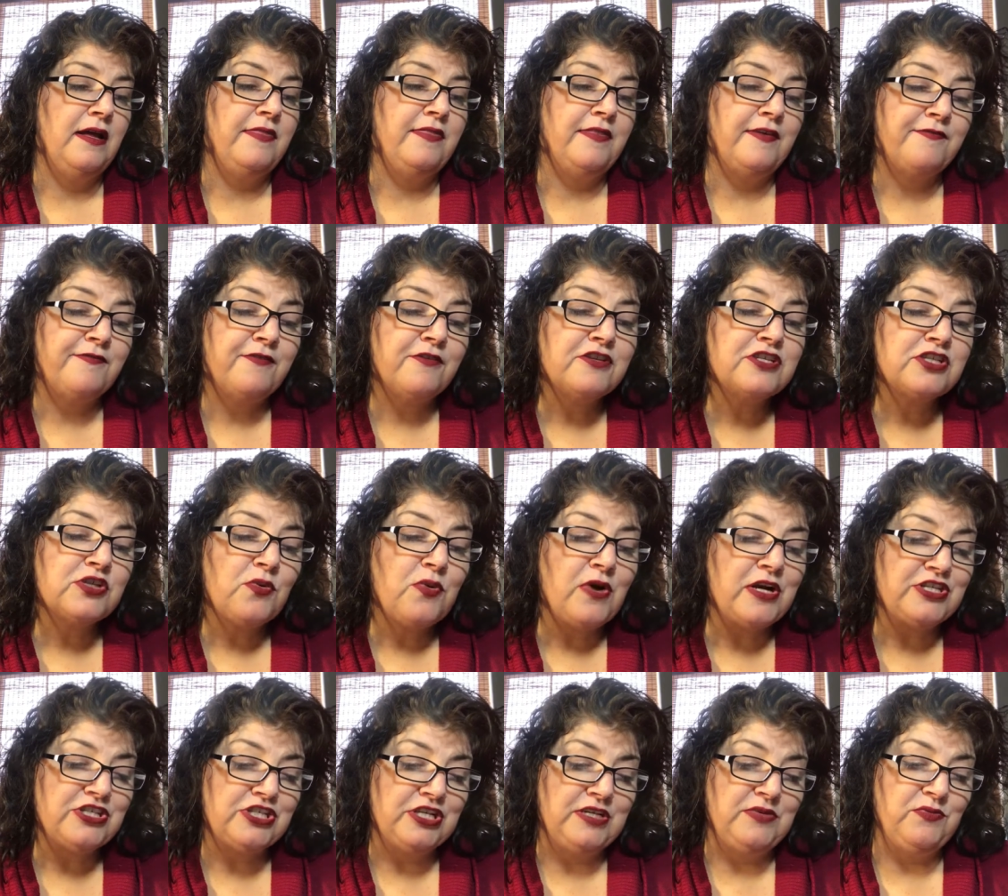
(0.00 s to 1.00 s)
The first
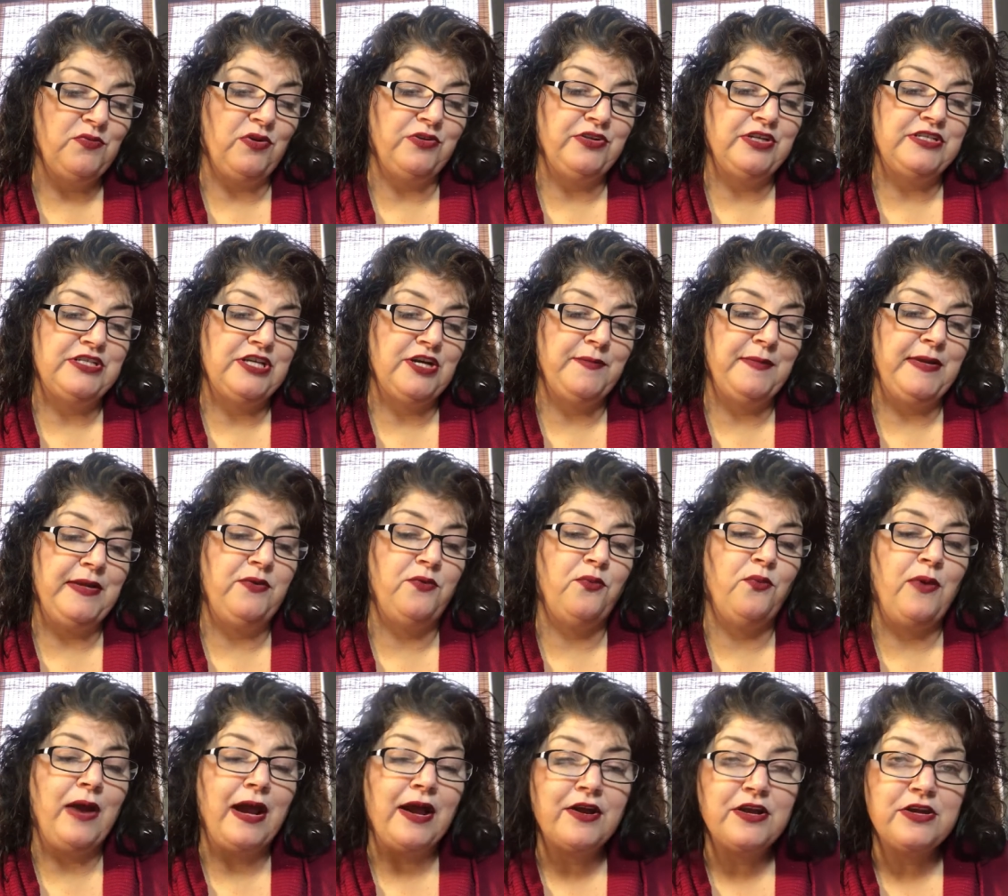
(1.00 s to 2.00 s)
question will determine
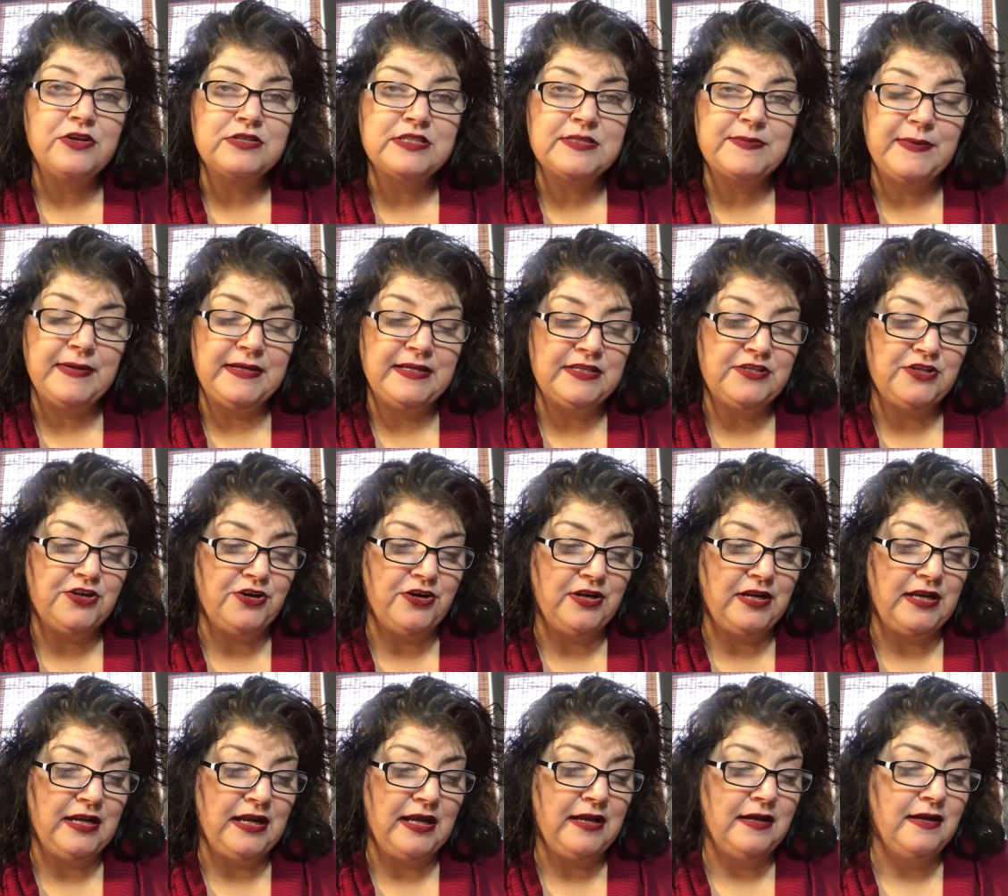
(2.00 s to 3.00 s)
where you spend
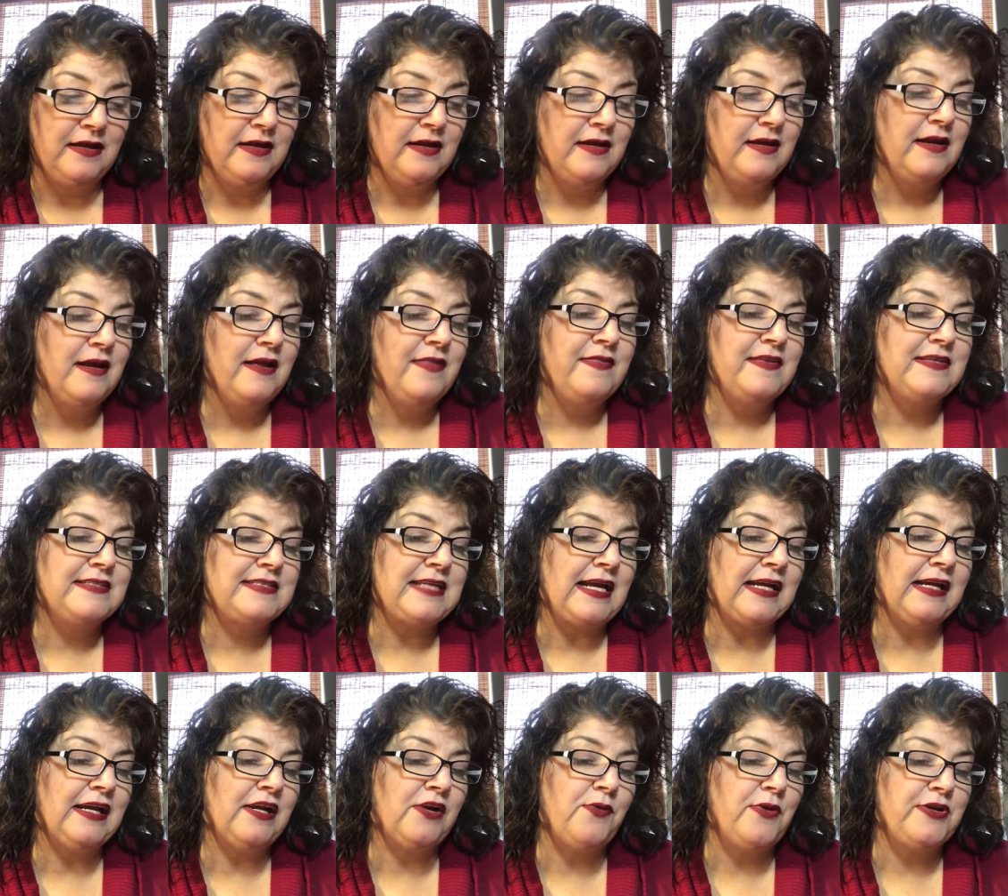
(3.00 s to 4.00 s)
eternity. The
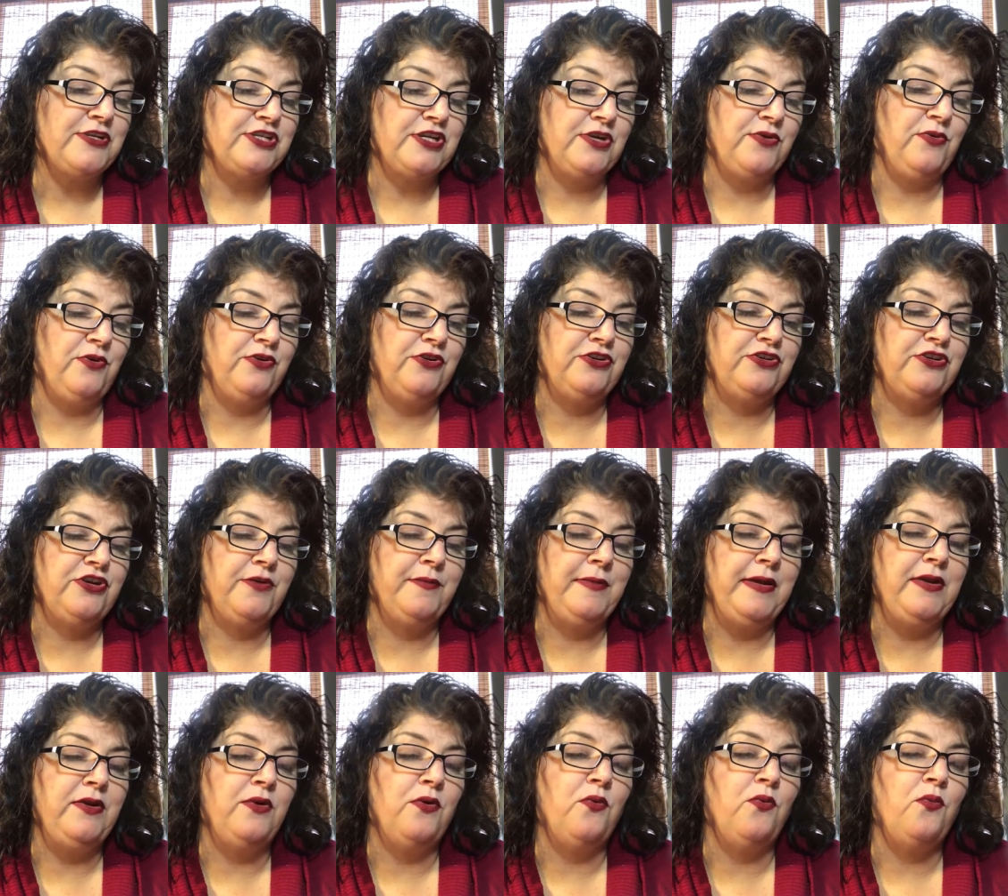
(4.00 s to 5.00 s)
second question will
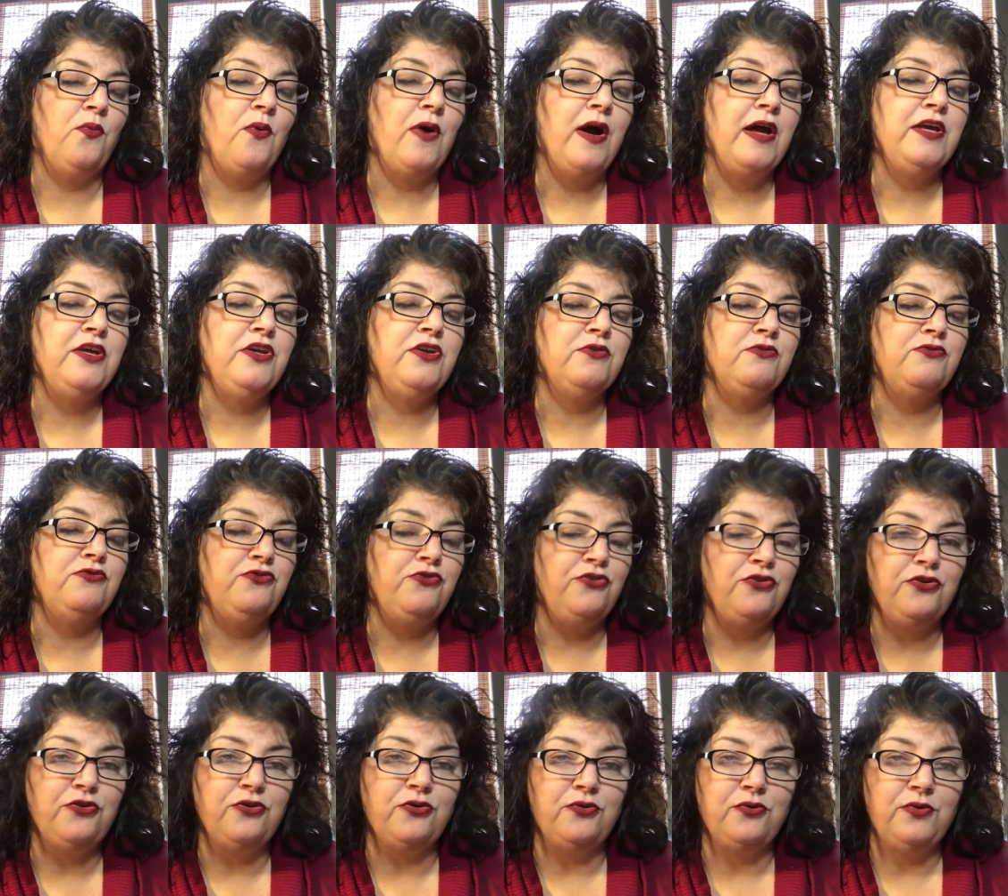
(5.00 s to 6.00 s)
determine what you
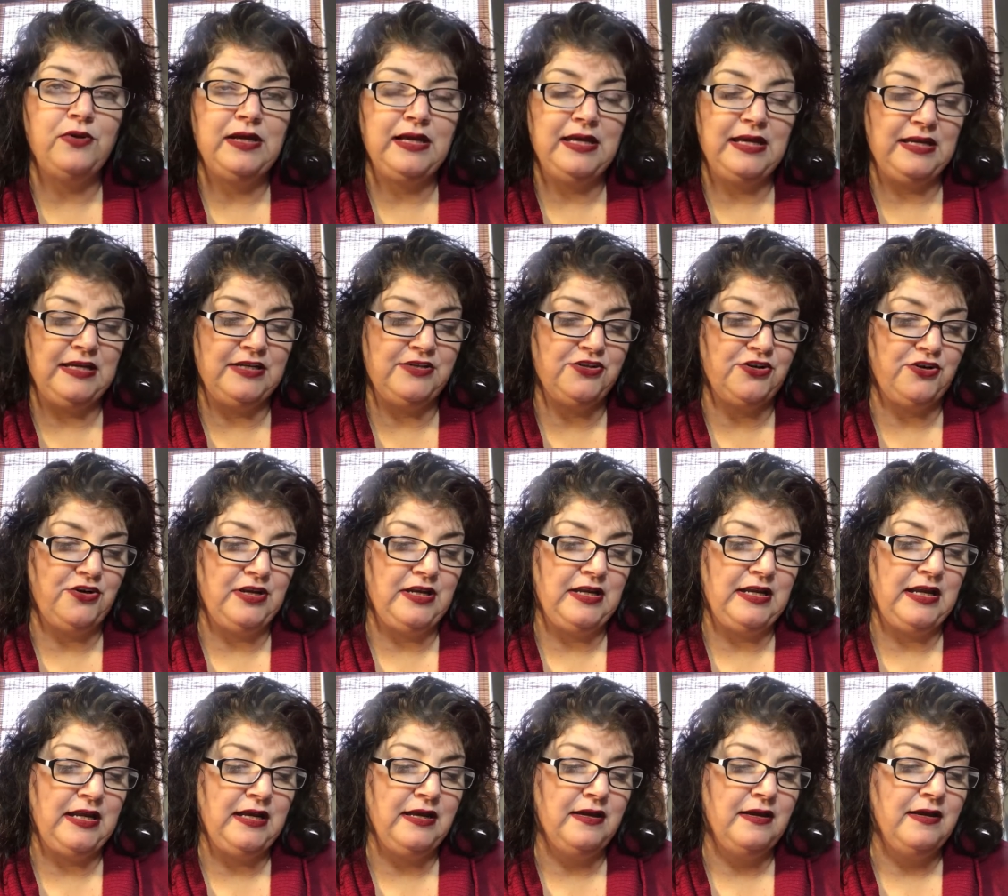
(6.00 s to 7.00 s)
do in
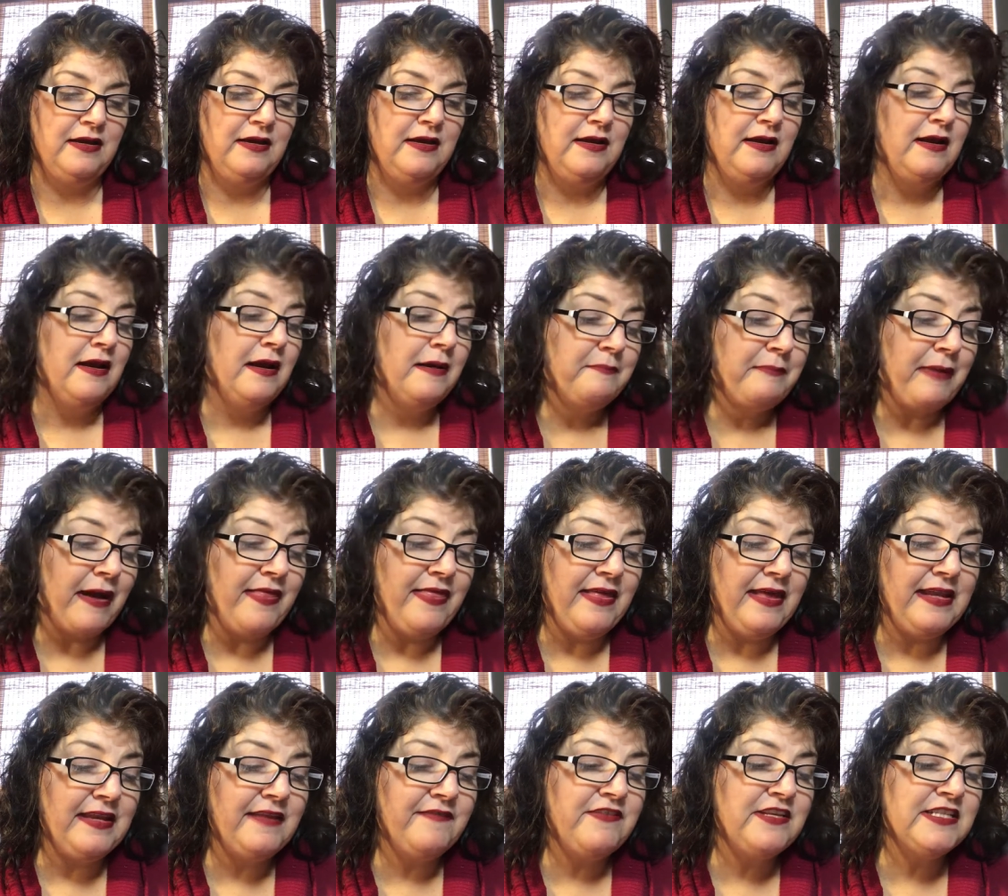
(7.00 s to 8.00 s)
eternity. By the
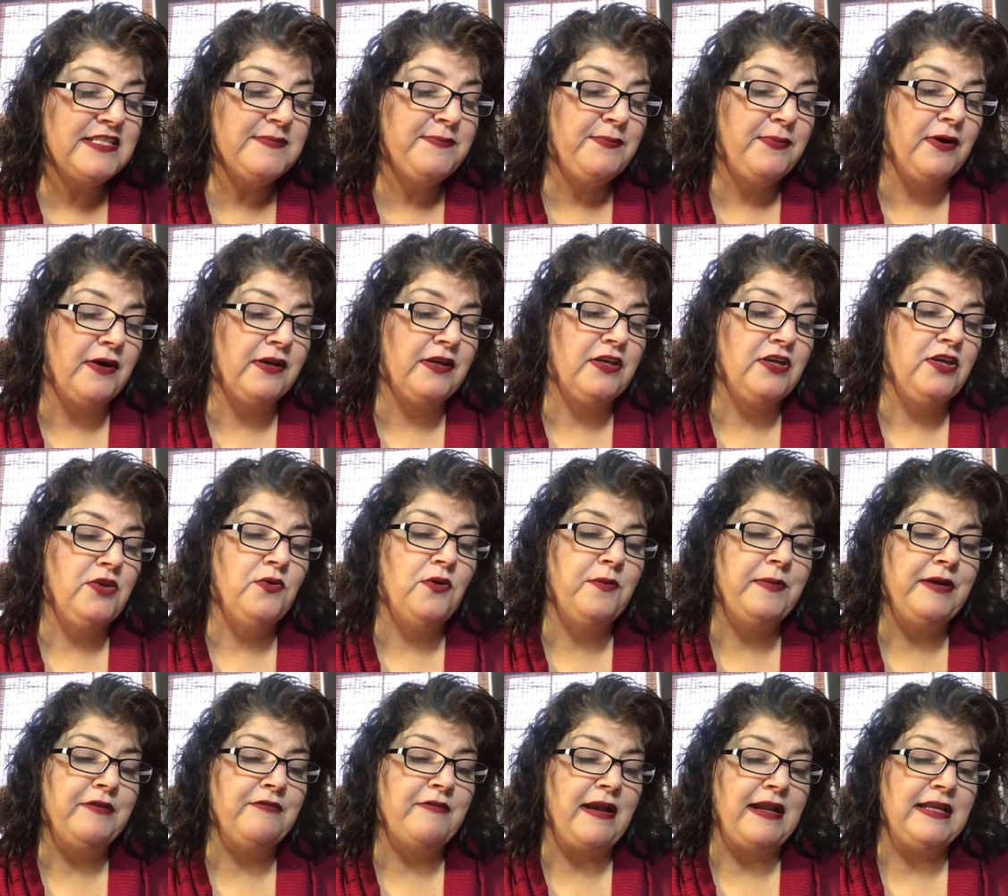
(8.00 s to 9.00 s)
end of this book, you will
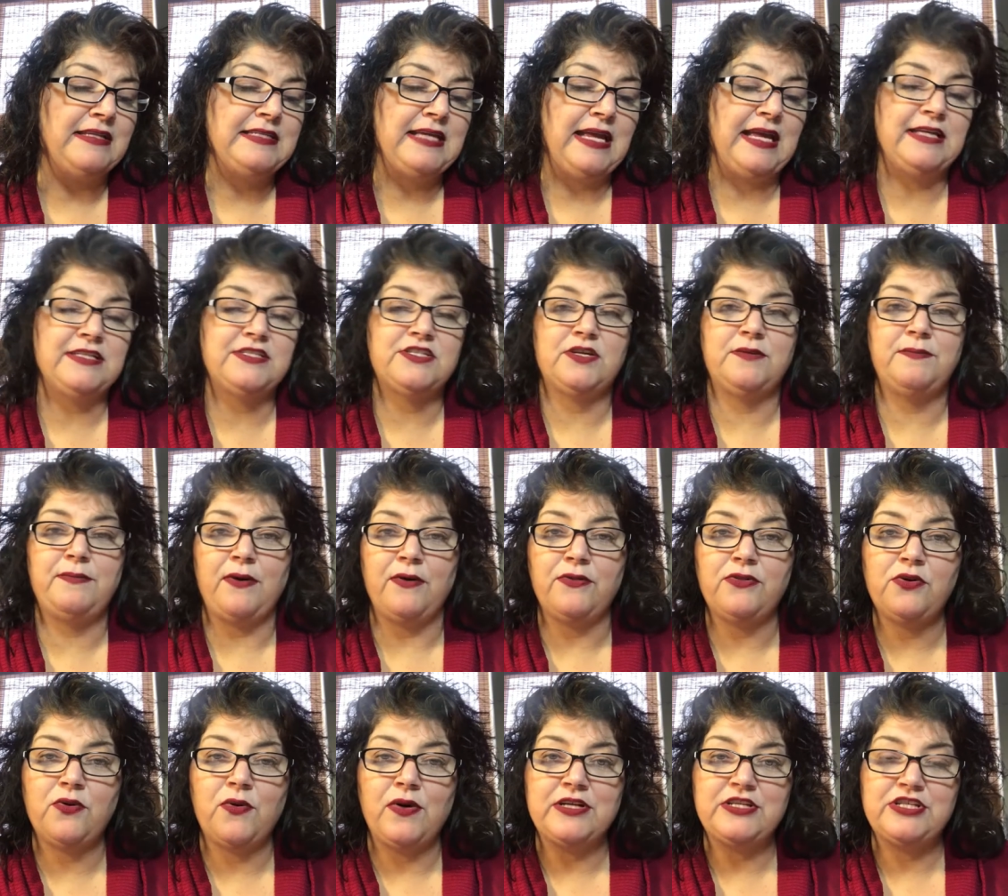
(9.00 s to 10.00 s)
be ready to answer
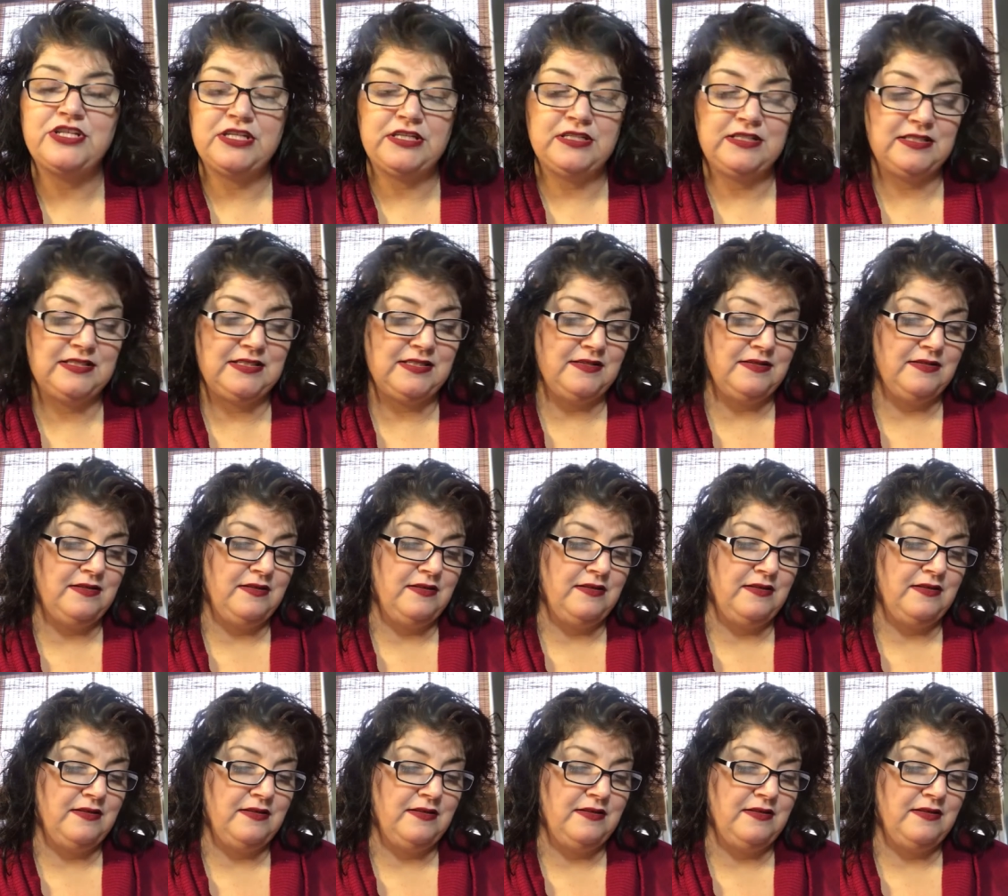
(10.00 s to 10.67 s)
both questions.